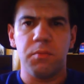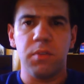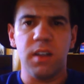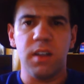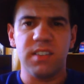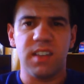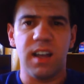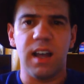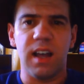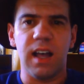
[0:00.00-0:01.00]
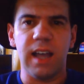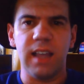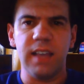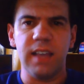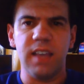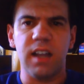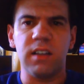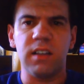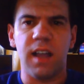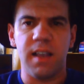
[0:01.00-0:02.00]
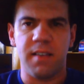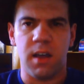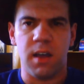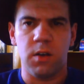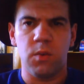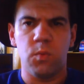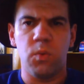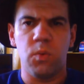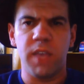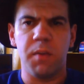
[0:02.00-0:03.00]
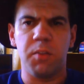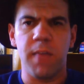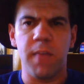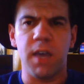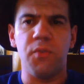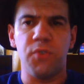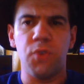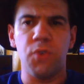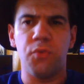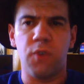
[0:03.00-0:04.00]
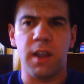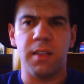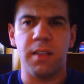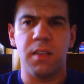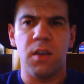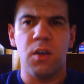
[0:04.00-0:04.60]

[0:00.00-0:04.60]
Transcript: Plus, I like that Eliza was able to make a few friends